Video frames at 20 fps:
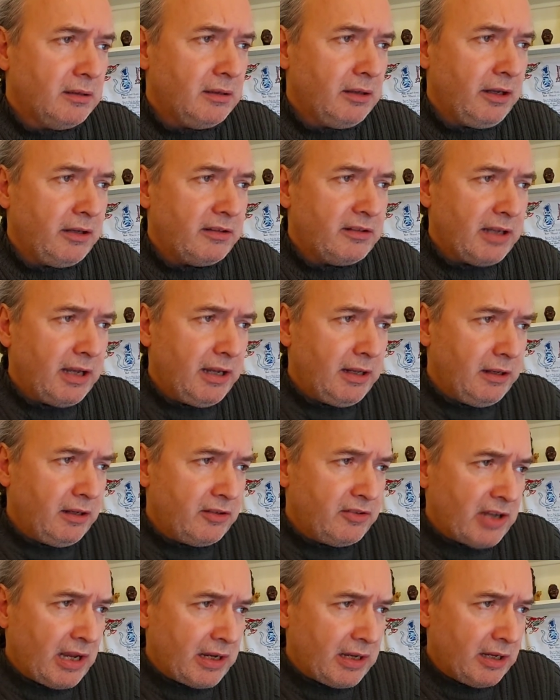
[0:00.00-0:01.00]
In tailor
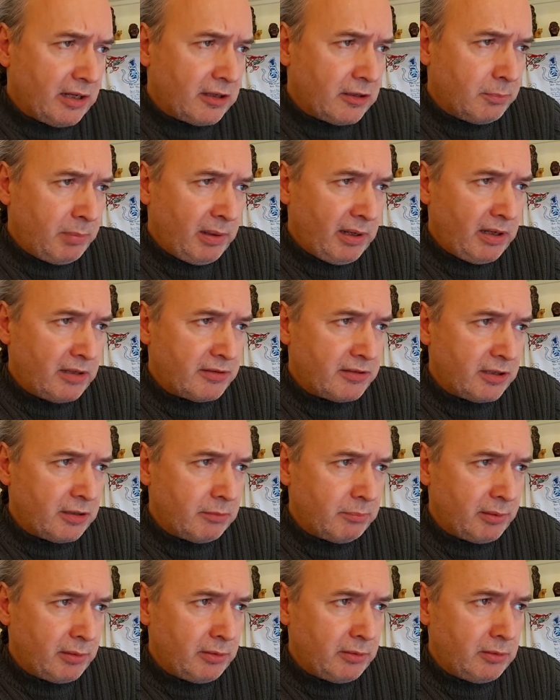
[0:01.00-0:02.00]
jacket, blazing
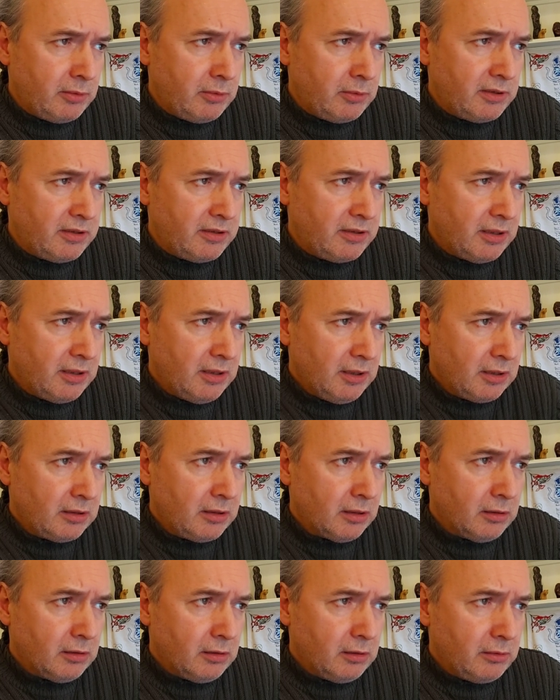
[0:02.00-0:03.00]
blue, and
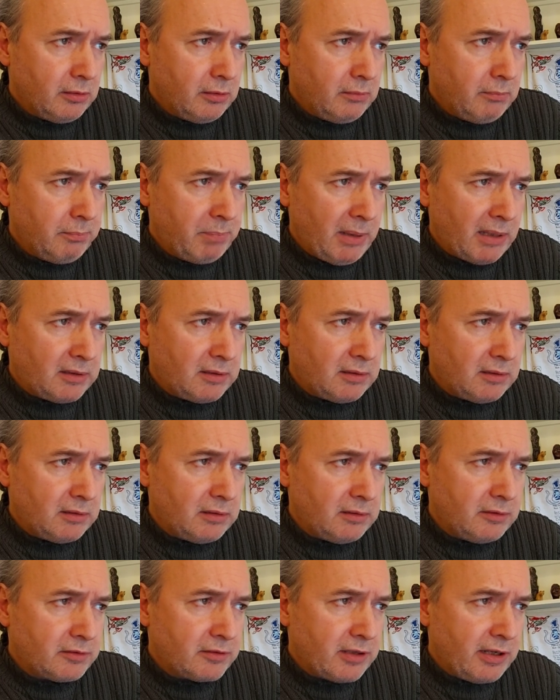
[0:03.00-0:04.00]
golden
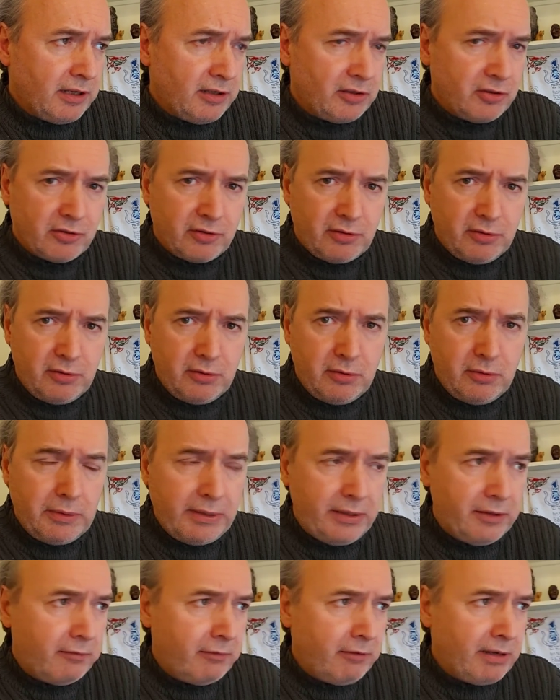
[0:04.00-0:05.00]
buckles on his shoe,
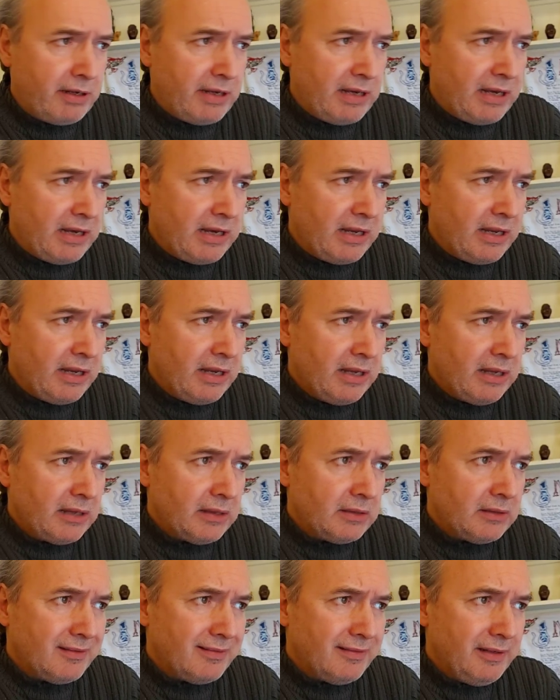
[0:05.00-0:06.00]
and grinning,
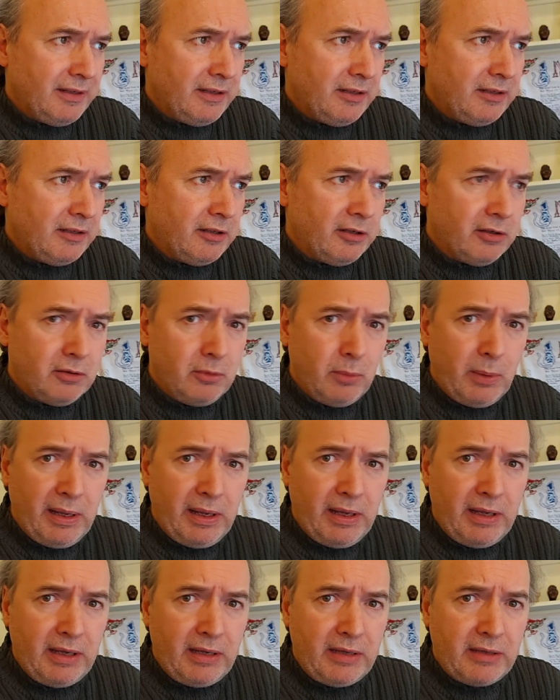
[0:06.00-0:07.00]
in no
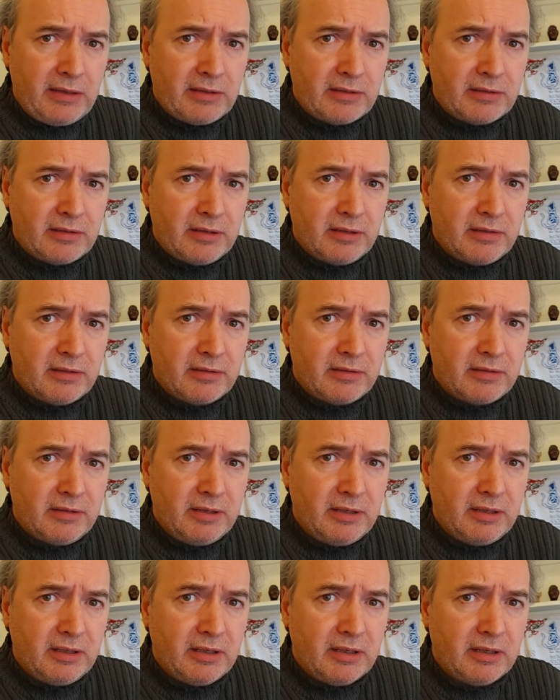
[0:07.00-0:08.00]
ways
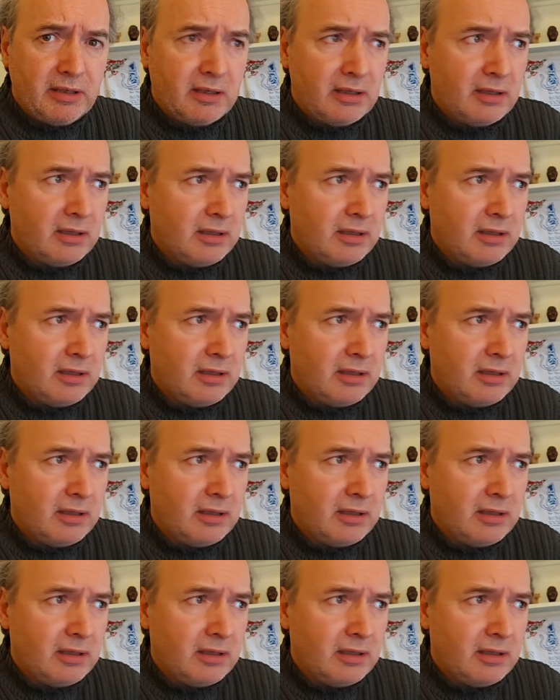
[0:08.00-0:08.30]
sincere,